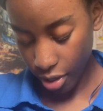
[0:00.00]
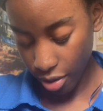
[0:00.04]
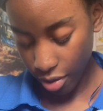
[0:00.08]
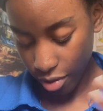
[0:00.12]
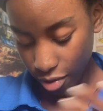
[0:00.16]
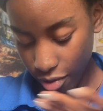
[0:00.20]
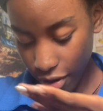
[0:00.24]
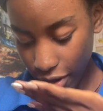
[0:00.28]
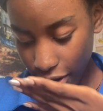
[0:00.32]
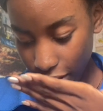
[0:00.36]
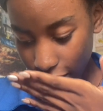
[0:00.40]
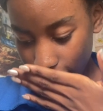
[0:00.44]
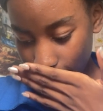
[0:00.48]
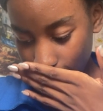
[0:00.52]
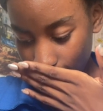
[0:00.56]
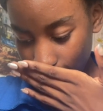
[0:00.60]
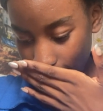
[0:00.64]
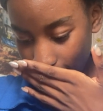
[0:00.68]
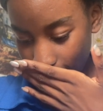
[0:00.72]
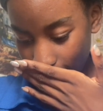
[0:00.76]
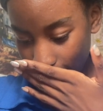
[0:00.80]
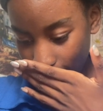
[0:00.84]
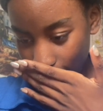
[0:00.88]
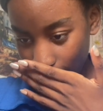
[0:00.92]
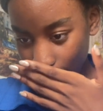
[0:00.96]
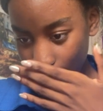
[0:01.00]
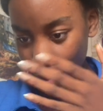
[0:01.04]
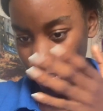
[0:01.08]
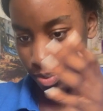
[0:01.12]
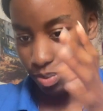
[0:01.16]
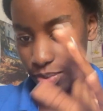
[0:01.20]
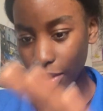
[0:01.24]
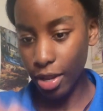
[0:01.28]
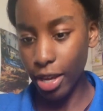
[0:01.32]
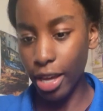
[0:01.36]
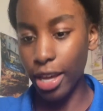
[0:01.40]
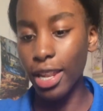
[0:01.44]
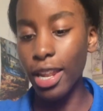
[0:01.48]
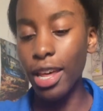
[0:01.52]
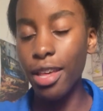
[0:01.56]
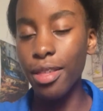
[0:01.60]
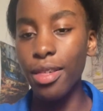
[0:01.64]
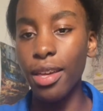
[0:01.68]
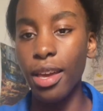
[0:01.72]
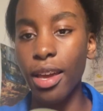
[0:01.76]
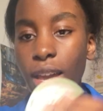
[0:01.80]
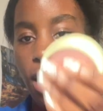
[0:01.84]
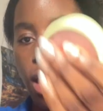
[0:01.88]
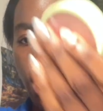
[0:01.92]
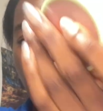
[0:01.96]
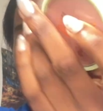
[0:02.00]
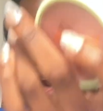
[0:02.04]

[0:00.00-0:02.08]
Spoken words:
Trying to think. Okay, let's think.